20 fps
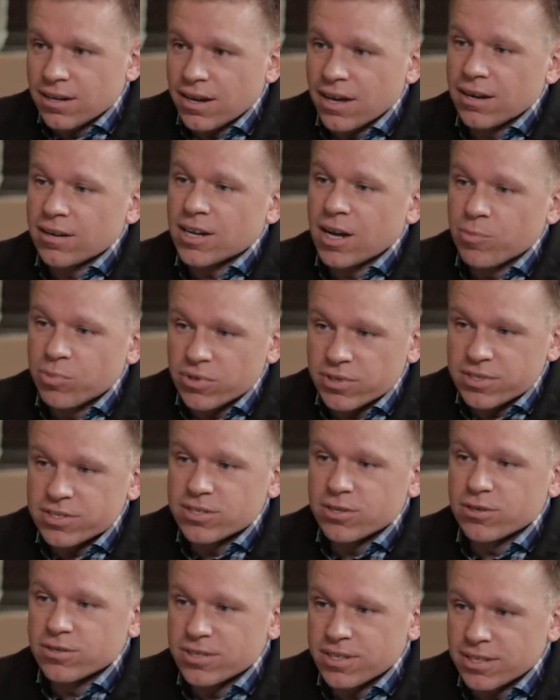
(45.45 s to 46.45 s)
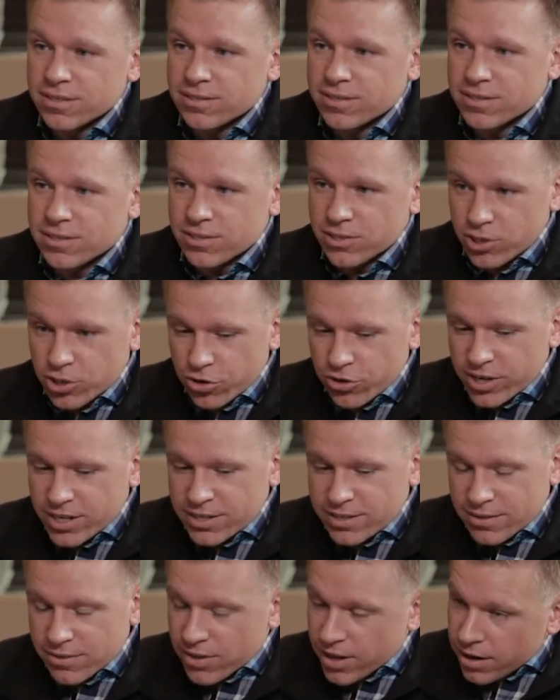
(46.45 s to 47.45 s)
And I got a couple of associate's
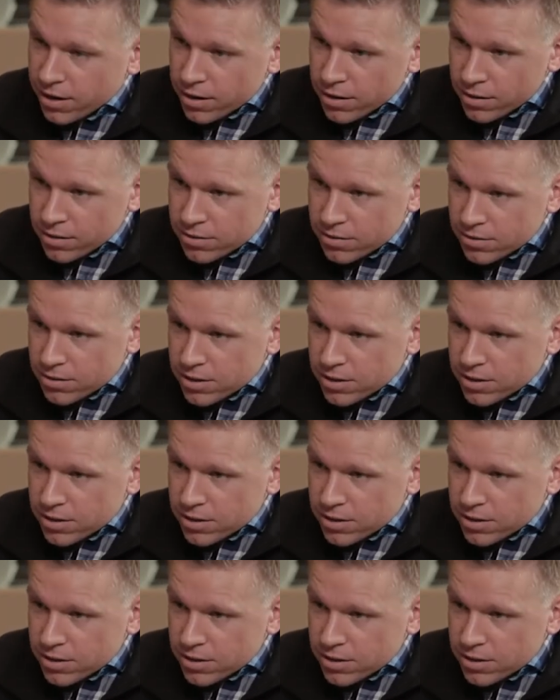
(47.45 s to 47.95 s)
degrees there.